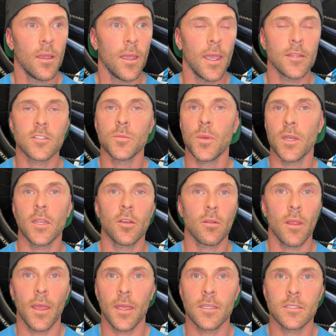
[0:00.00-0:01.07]
and spinning your
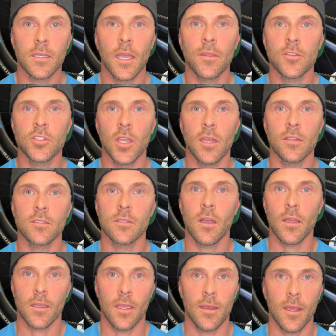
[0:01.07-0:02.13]
legs and the chain is
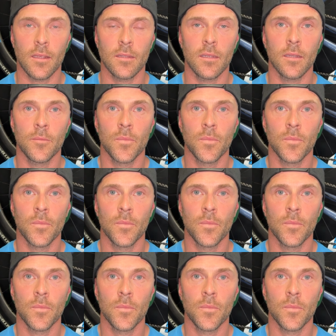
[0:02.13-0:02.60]
not connected.